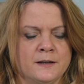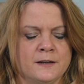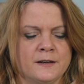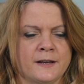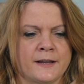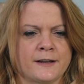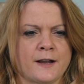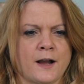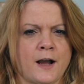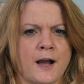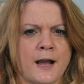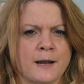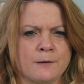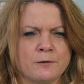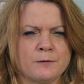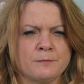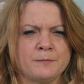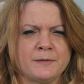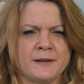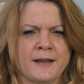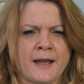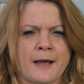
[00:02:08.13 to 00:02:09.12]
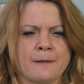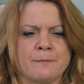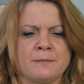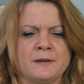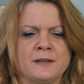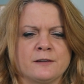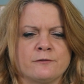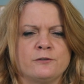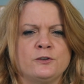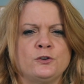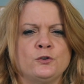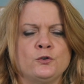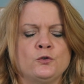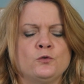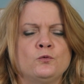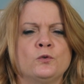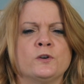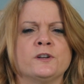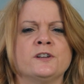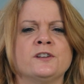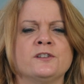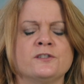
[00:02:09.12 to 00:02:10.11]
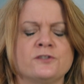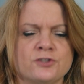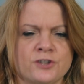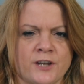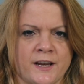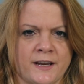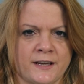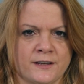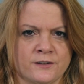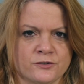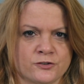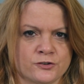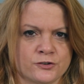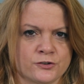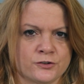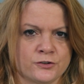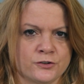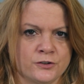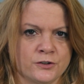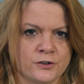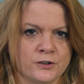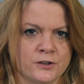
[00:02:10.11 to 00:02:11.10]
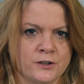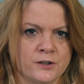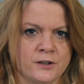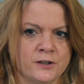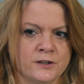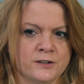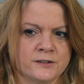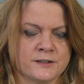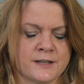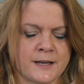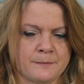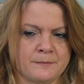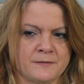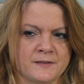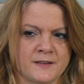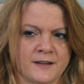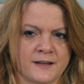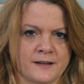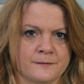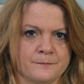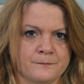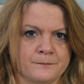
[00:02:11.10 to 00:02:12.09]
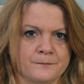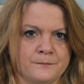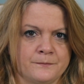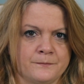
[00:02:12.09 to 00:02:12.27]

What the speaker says: Like, I would be happy if you would change type thing.